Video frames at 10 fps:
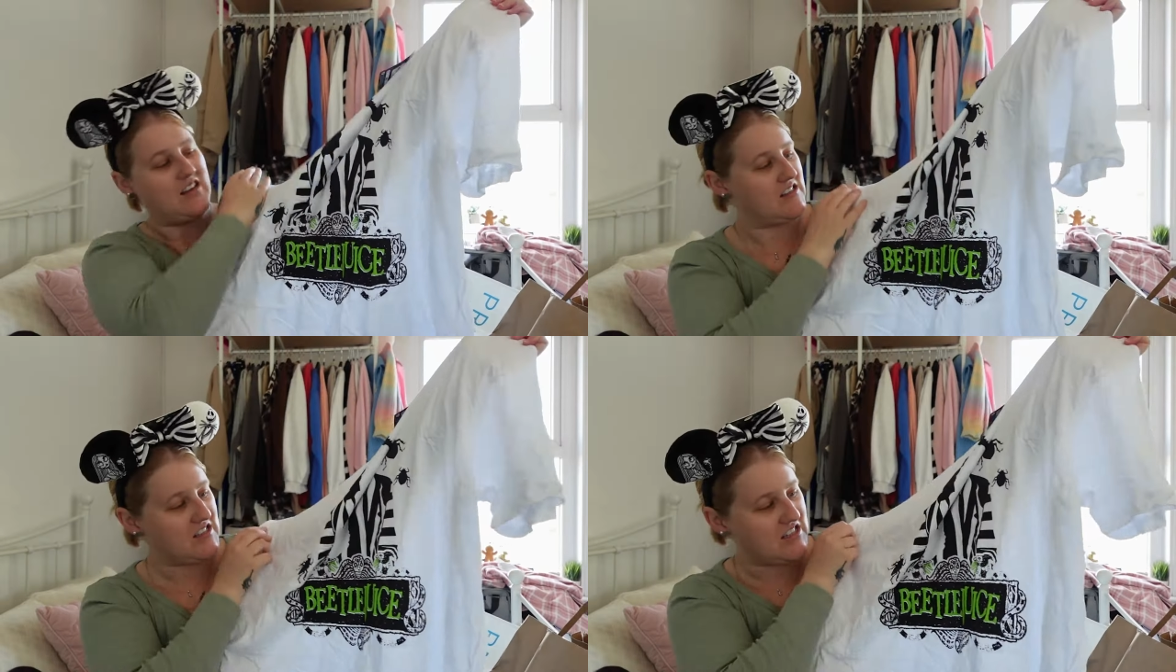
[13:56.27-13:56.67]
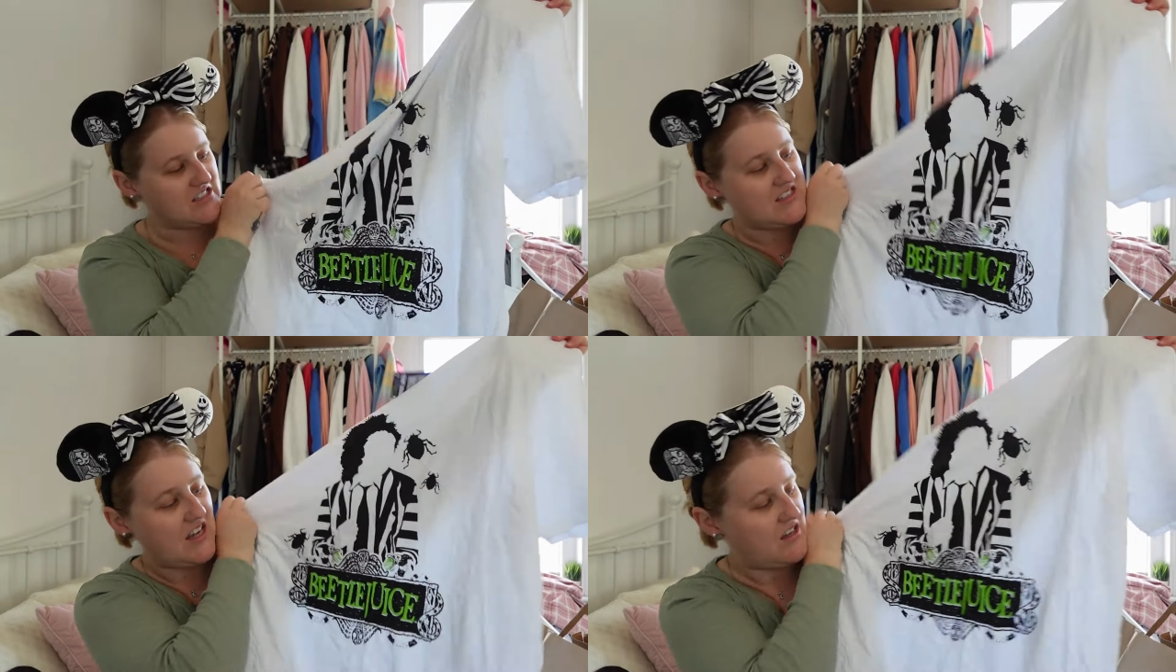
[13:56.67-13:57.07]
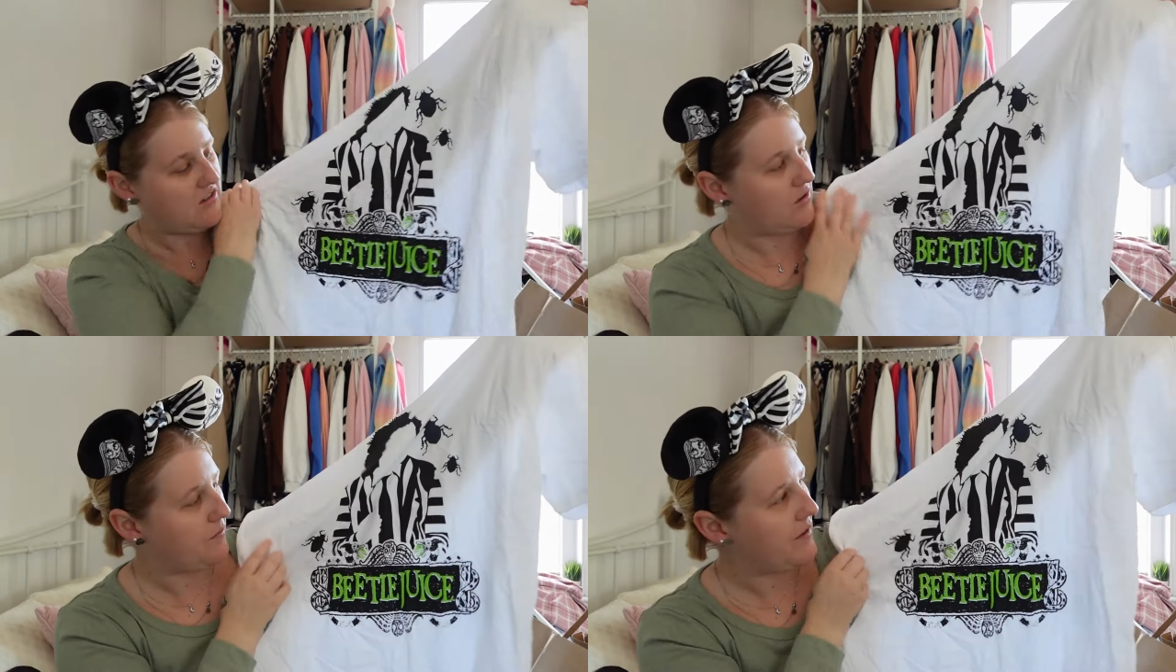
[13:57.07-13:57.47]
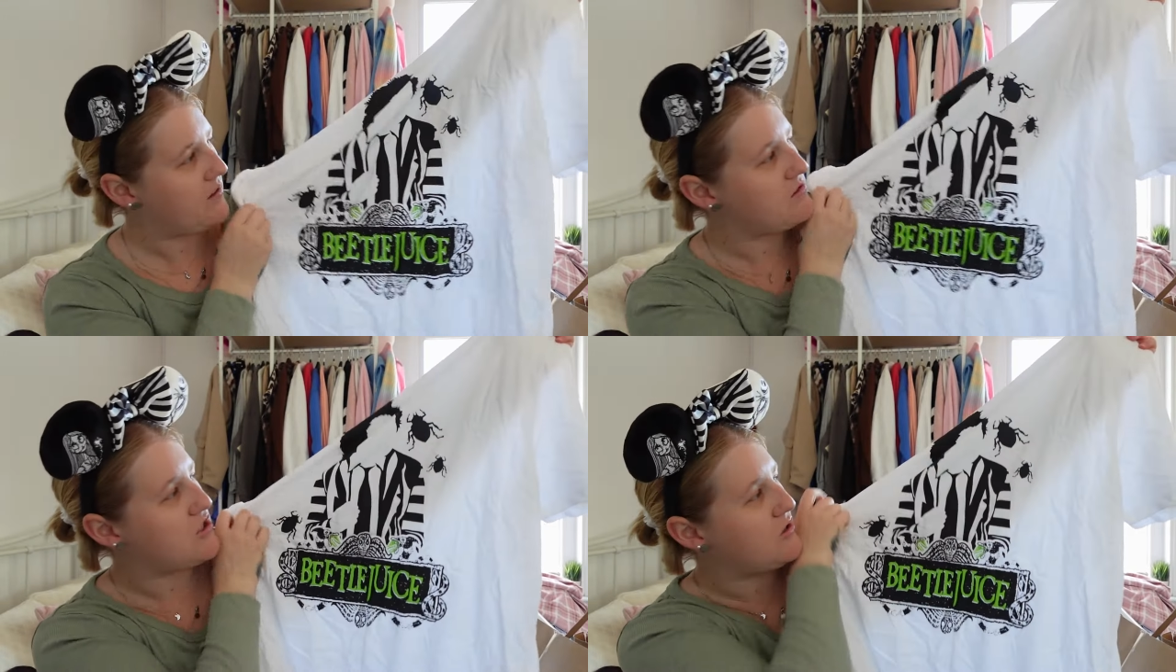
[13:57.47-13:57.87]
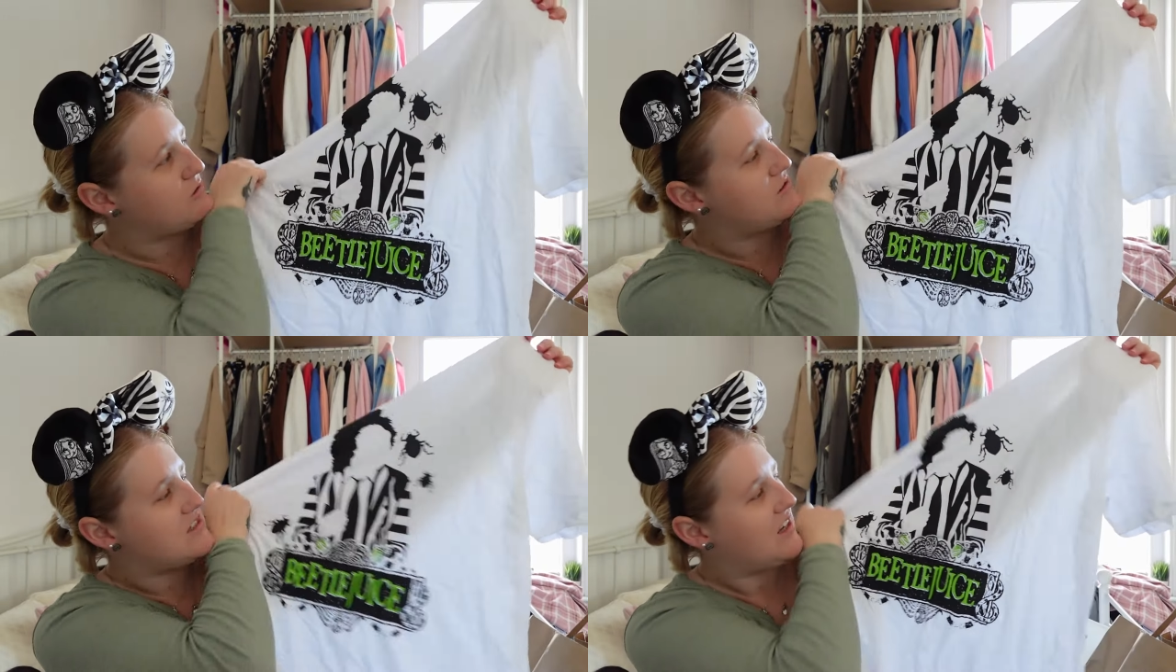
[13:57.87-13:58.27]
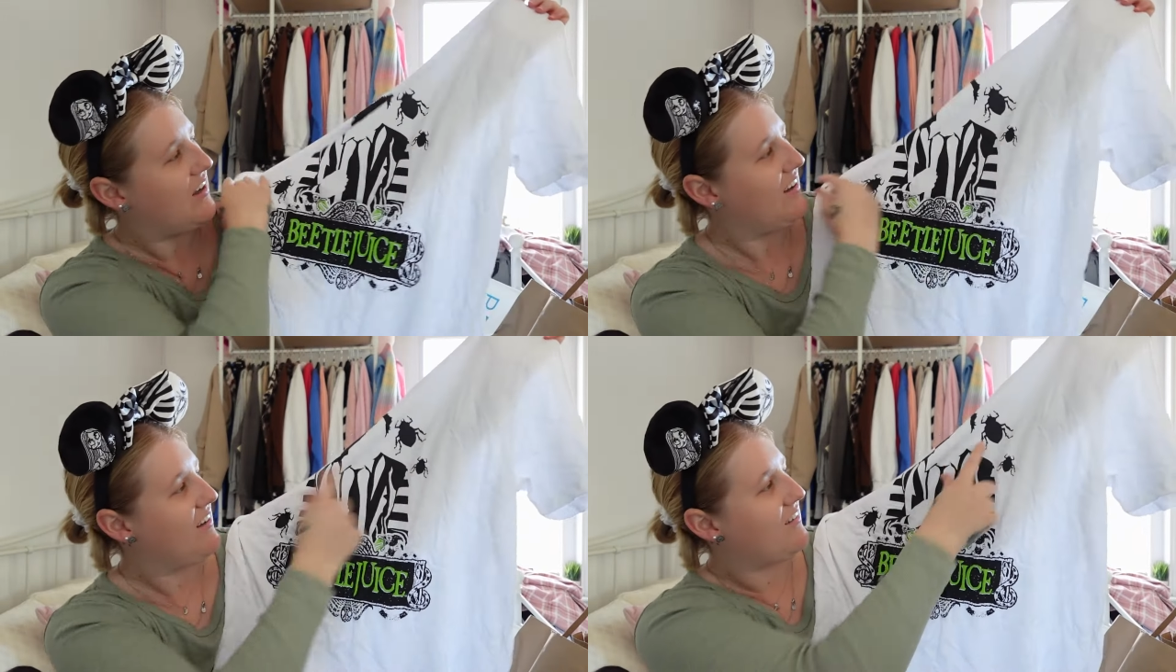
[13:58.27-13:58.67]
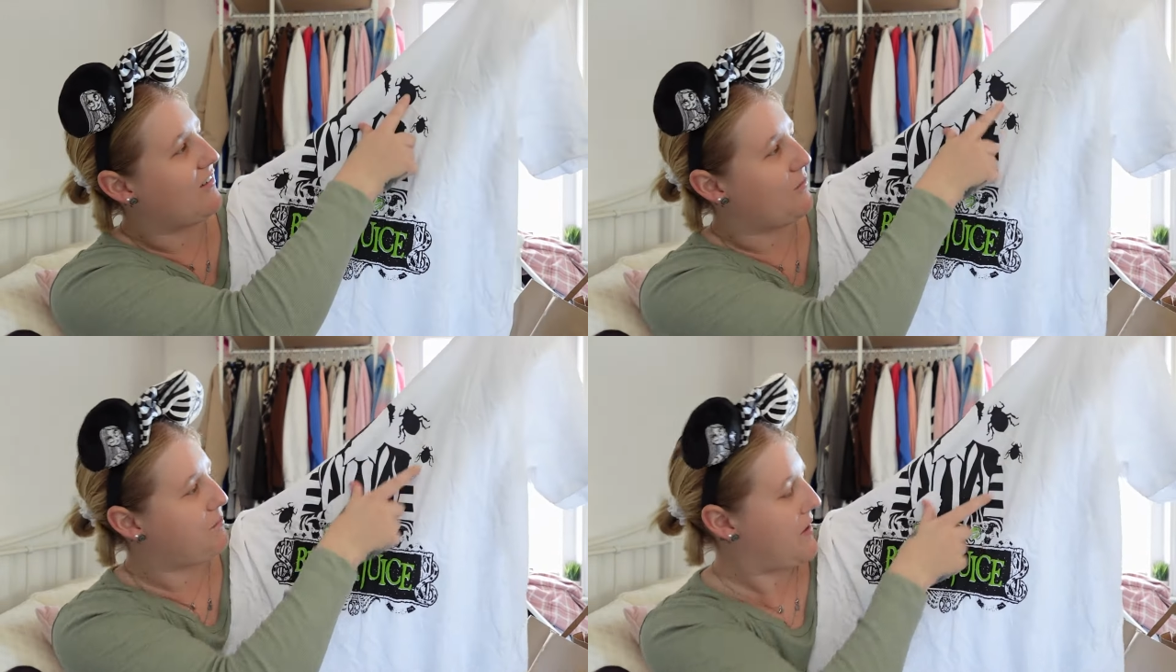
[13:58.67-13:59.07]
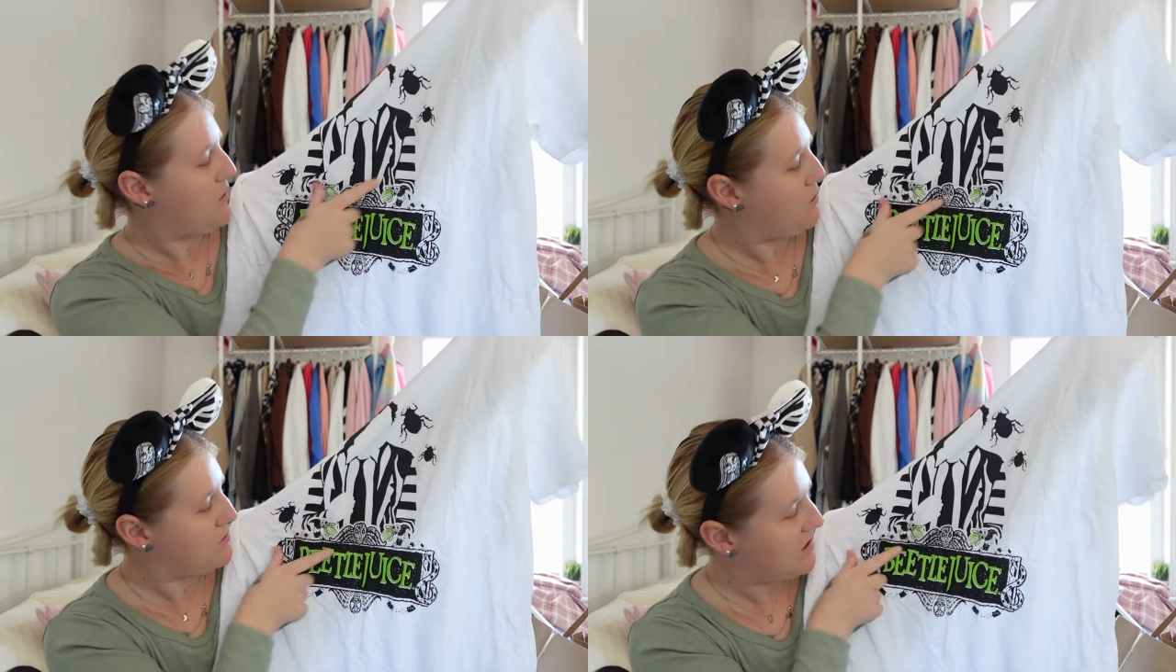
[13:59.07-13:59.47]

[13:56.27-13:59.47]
So you can see, got Beetlejuice, got beetles